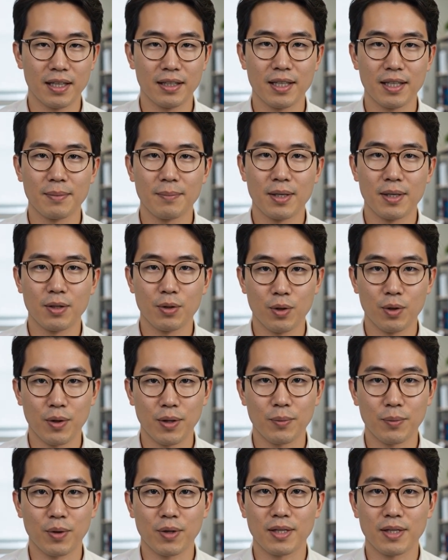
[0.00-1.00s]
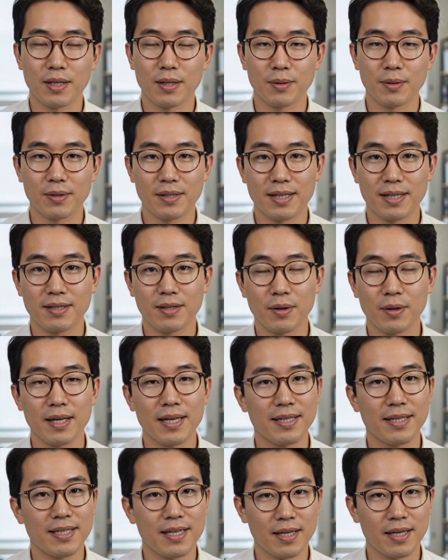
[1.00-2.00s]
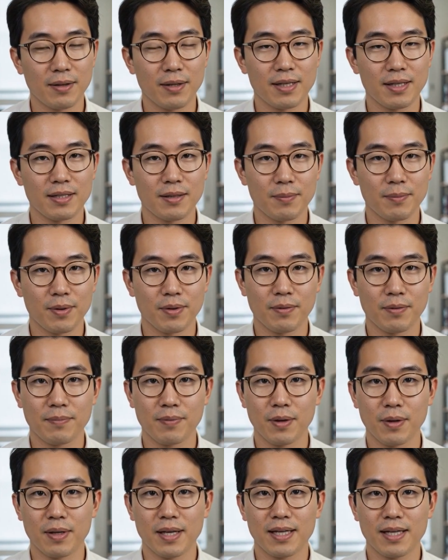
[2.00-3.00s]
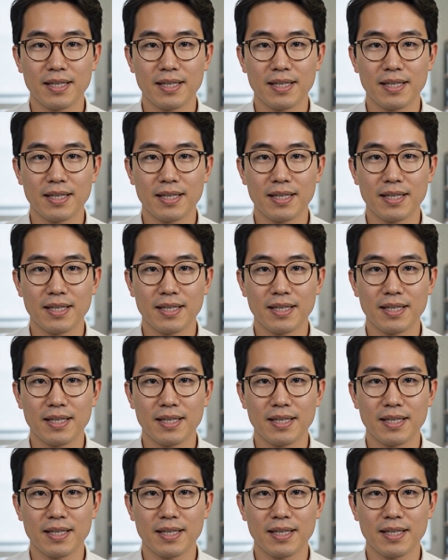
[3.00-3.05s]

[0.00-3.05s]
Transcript: that had been growing more acute as the Linux ecosystem moved fully